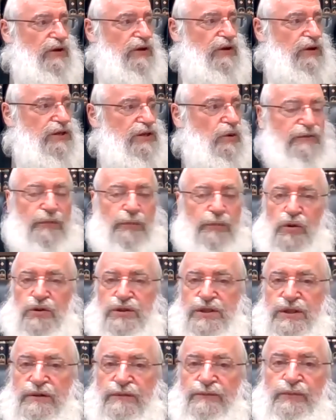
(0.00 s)
so if a
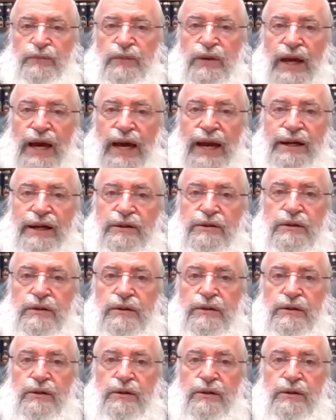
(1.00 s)
person ate